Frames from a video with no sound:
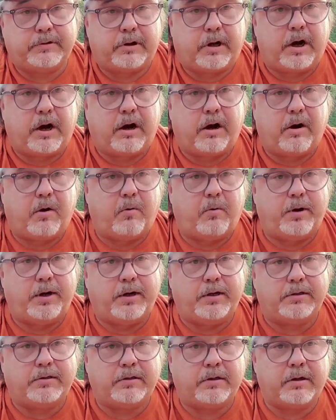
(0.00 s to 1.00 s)
So I
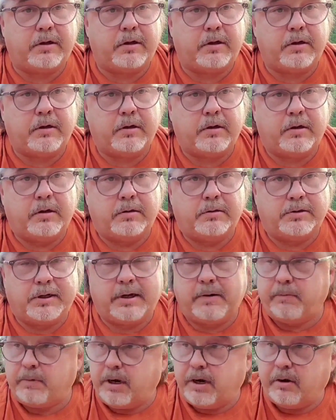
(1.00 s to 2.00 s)
always
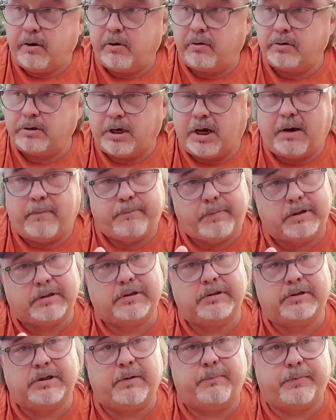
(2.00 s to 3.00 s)
said, man, those are
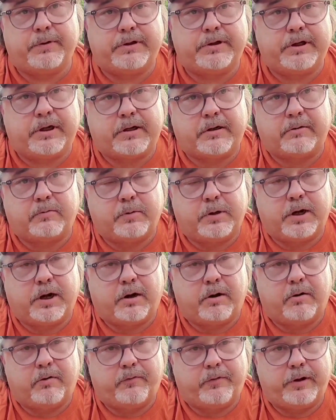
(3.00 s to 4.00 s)
Mississippi chickens we
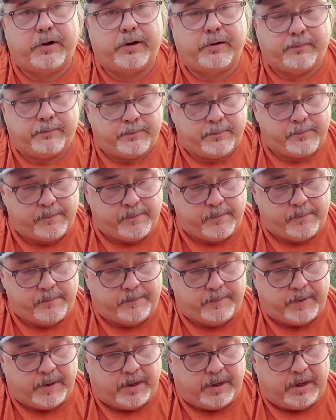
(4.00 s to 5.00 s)
got over there.
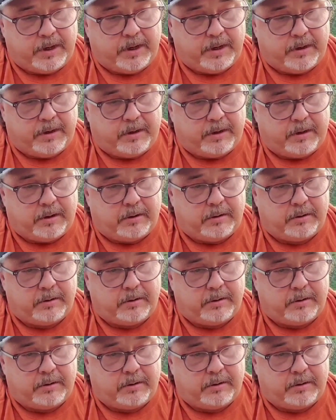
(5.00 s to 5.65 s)
And